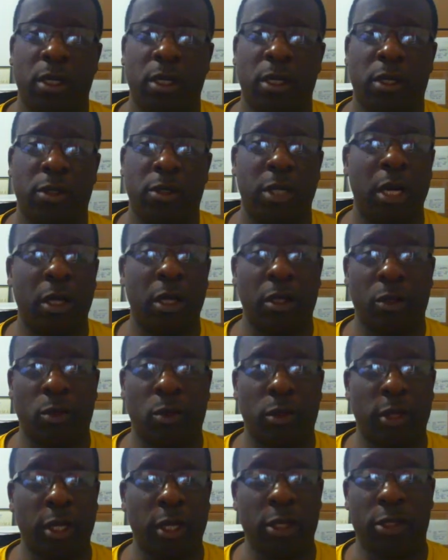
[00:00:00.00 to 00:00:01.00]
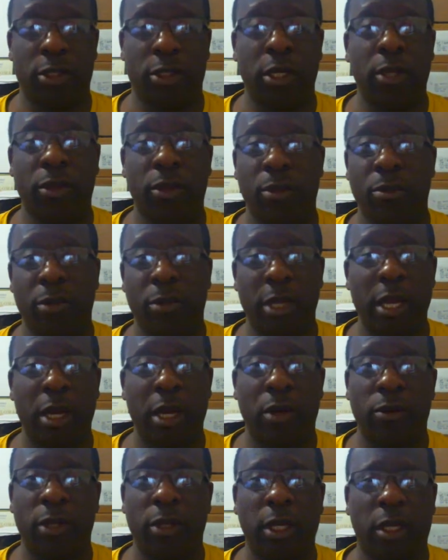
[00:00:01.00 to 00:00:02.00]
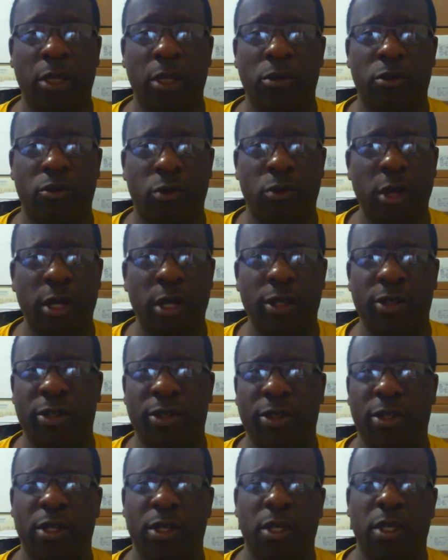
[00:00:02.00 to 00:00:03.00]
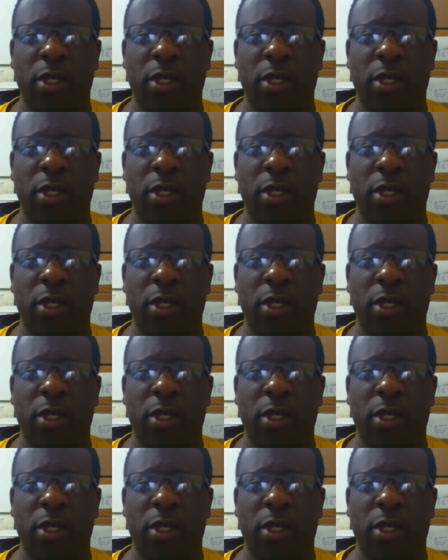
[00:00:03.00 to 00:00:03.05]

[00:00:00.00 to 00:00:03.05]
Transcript: Because not only will they shut down, they can trace